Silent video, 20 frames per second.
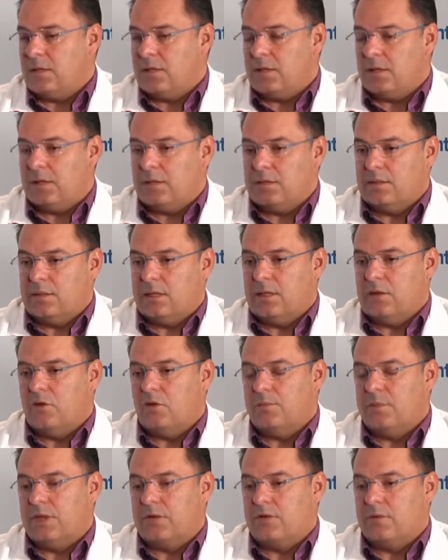in
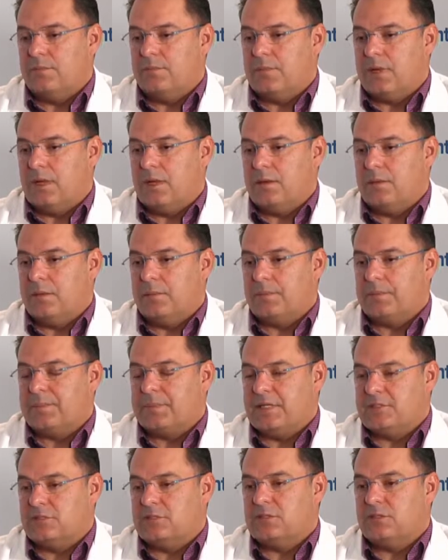Omicron,
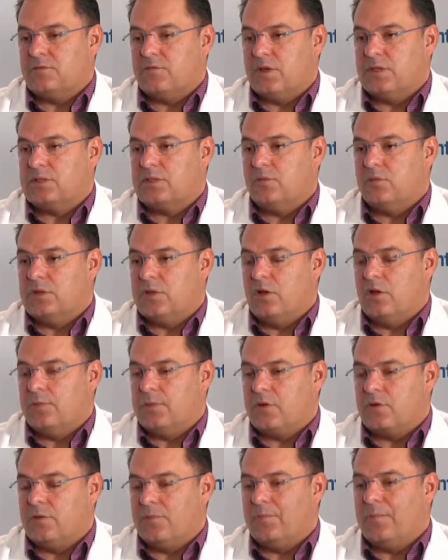patients infected with the
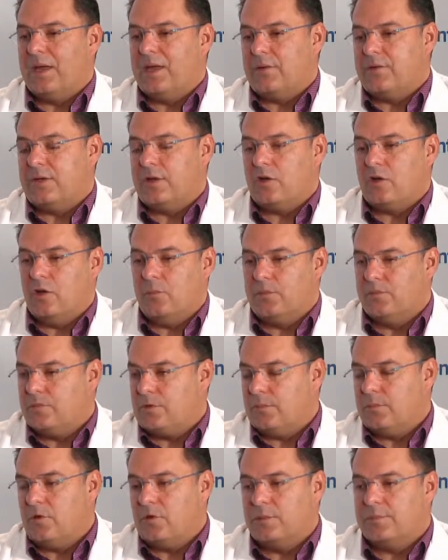Omicron variant coming
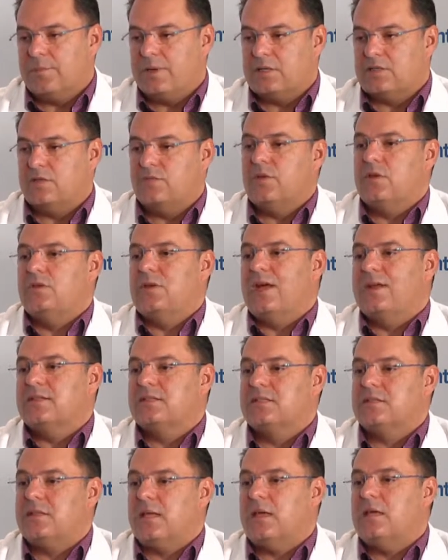from other parts of the United
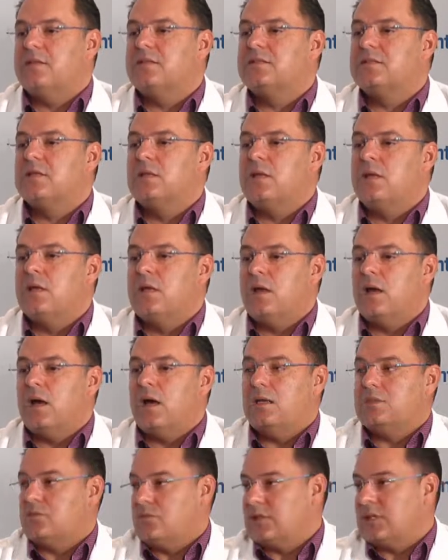States.
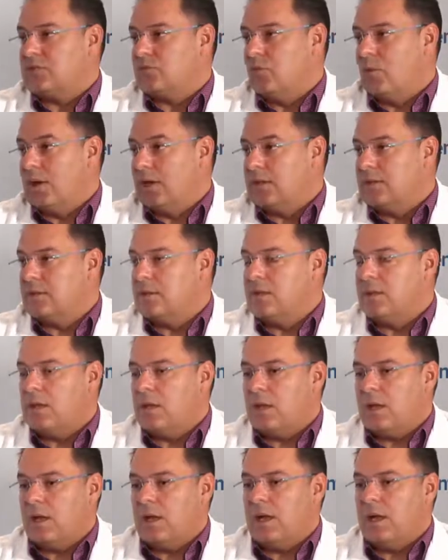So that's one.
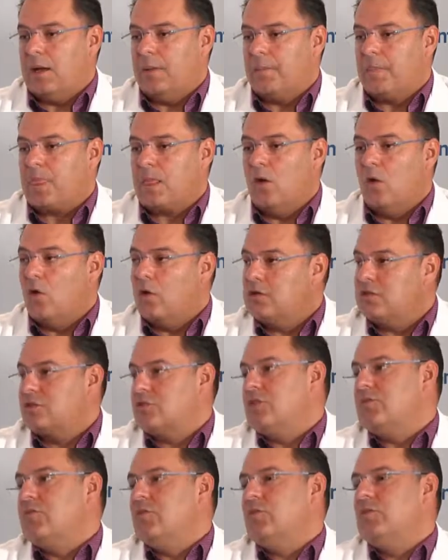
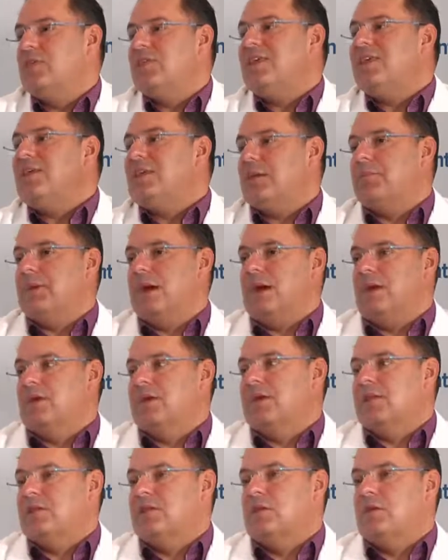Also, if you think about
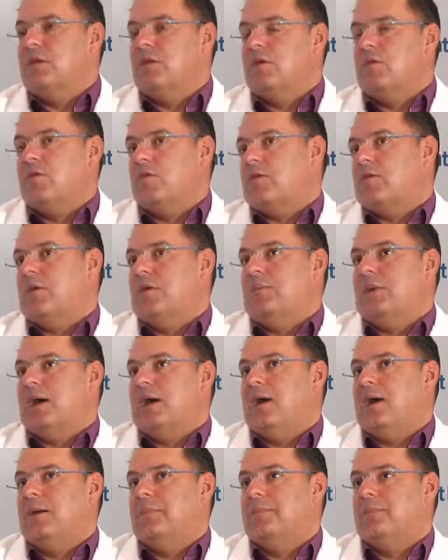it from
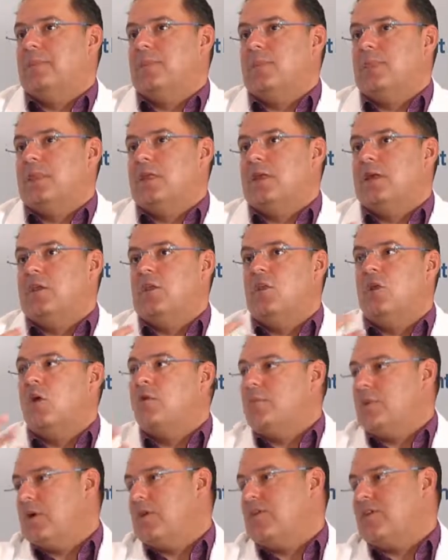a
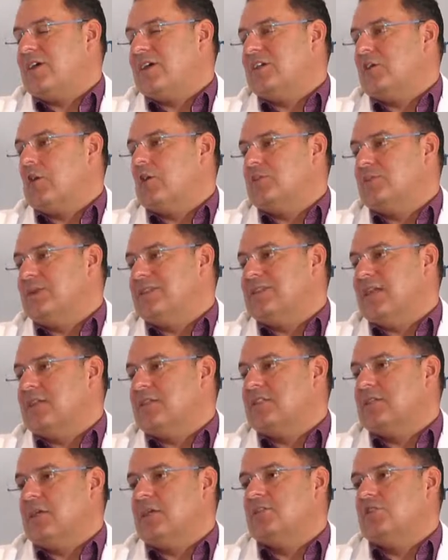number of
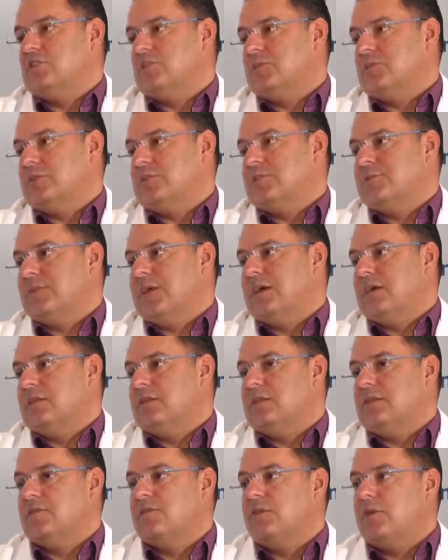hospitalizations
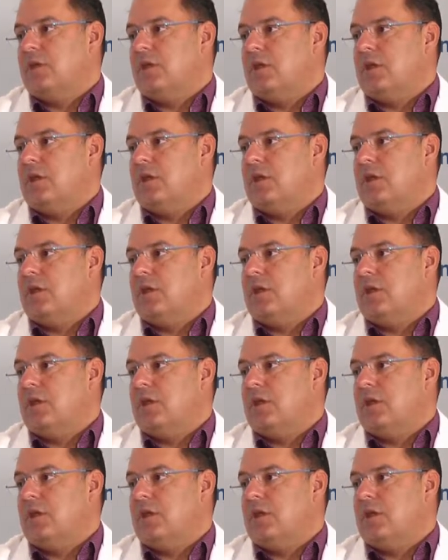perspective,